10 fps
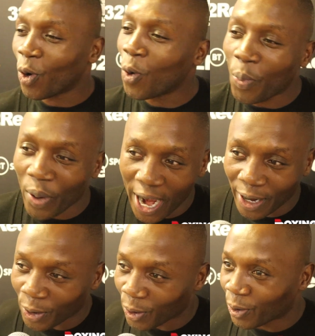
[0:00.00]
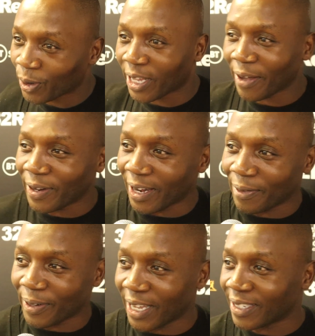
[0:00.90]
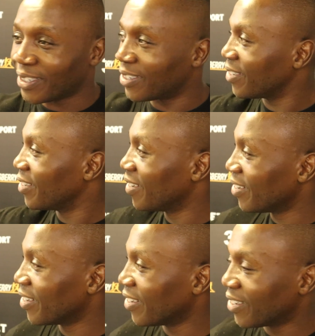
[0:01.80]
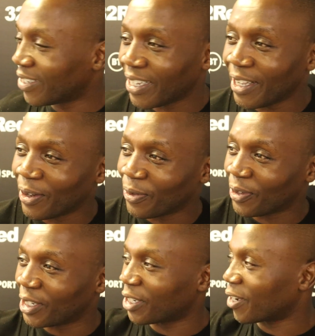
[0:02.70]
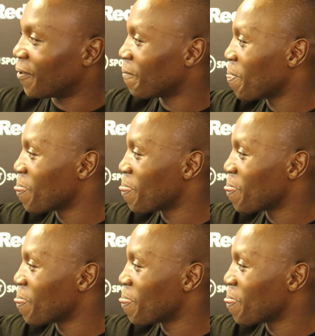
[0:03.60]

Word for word: all Brighton Hall, Kevin Lovelace, Seagun Fisher.